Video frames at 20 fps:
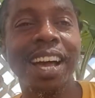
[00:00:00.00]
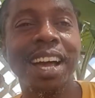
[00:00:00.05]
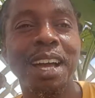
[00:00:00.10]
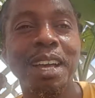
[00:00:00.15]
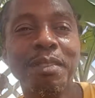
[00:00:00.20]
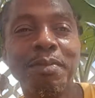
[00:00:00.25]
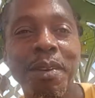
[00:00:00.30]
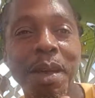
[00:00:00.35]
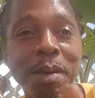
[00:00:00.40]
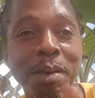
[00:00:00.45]

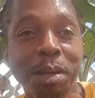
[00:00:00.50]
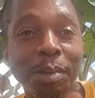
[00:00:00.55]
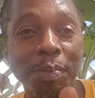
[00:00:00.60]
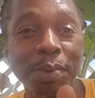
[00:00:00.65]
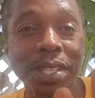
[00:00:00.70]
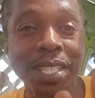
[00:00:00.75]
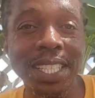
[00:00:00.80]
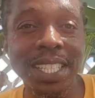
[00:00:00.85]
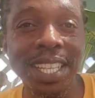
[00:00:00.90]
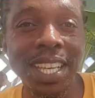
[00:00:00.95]
I finally
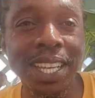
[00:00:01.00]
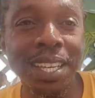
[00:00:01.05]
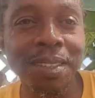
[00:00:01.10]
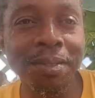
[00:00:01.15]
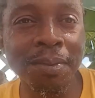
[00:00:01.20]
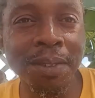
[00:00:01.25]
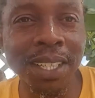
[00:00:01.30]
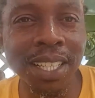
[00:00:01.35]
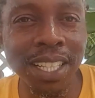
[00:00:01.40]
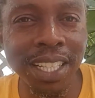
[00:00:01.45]
peace here.
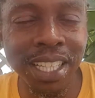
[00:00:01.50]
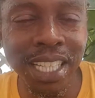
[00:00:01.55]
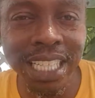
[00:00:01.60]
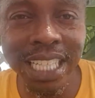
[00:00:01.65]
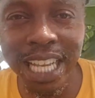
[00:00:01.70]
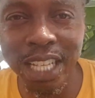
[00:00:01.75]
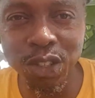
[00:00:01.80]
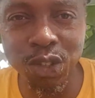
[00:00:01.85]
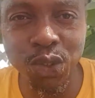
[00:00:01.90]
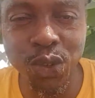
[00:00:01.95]
Yeah?
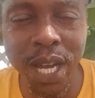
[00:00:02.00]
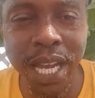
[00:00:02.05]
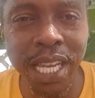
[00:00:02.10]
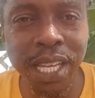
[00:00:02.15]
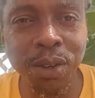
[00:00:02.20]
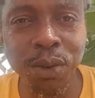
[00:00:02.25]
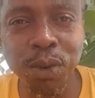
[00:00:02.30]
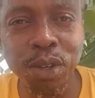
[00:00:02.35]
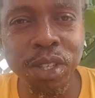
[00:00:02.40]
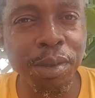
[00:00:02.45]
Let that
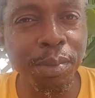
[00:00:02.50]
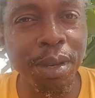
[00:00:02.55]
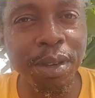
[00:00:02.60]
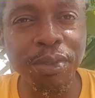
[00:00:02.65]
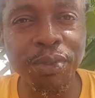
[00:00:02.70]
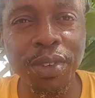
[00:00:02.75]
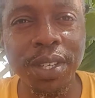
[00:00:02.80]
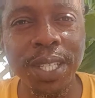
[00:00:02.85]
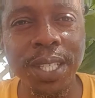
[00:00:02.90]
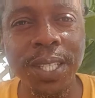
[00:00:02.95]
dry, wash my
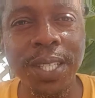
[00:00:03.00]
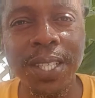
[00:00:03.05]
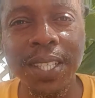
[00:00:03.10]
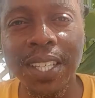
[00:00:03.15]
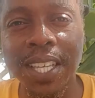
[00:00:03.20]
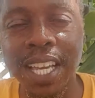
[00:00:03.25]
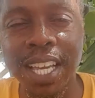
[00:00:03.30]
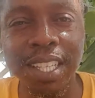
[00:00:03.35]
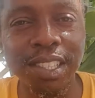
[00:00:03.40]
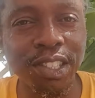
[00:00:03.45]
face,
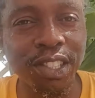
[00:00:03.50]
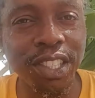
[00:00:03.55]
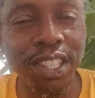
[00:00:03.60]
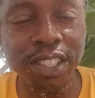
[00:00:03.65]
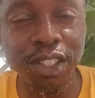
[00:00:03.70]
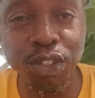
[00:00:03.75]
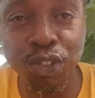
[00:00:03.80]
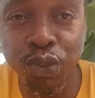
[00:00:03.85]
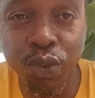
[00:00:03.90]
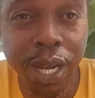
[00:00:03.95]
and
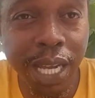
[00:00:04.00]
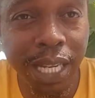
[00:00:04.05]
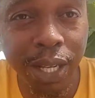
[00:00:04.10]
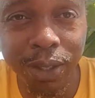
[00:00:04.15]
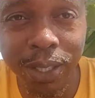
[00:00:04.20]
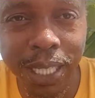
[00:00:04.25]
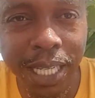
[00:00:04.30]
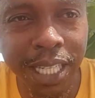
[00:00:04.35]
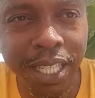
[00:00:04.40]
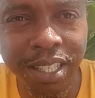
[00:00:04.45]
just try it
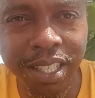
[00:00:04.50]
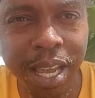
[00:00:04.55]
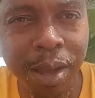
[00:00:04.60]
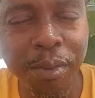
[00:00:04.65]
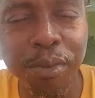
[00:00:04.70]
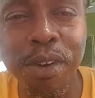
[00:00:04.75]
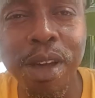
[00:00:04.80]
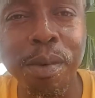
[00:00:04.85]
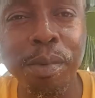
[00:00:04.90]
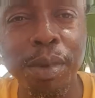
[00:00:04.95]
out
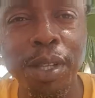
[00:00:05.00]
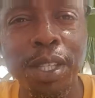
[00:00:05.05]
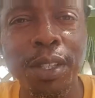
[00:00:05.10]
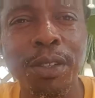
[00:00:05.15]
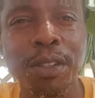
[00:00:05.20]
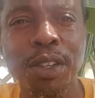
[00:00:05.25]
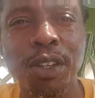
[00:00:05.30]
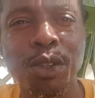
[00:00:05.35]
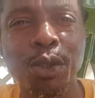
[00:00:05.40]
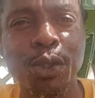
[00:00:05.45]
anytime, fam.
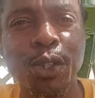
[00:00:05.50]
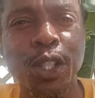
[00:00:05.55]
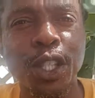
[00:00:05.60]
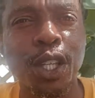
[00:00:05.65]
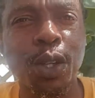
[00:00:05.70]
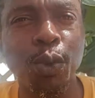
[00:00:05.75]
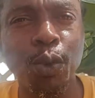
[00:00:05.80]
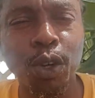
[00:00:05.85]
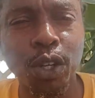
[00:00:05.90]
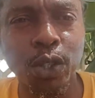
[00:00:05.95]
You'll
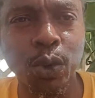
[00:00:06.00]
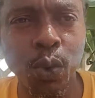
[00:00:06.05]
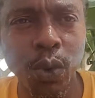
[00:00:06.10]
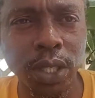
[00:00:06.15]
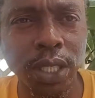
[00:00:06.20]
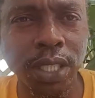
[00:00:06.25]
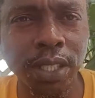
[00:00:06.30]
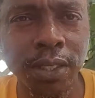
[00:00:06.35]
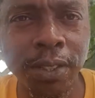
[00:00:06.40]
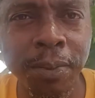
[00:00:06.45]
see it works
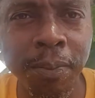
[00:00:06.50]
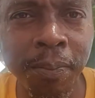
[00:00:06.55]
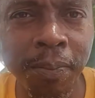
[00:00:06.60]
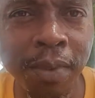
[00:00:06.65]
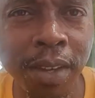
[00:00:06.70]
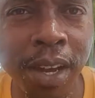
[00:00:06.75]
wonders.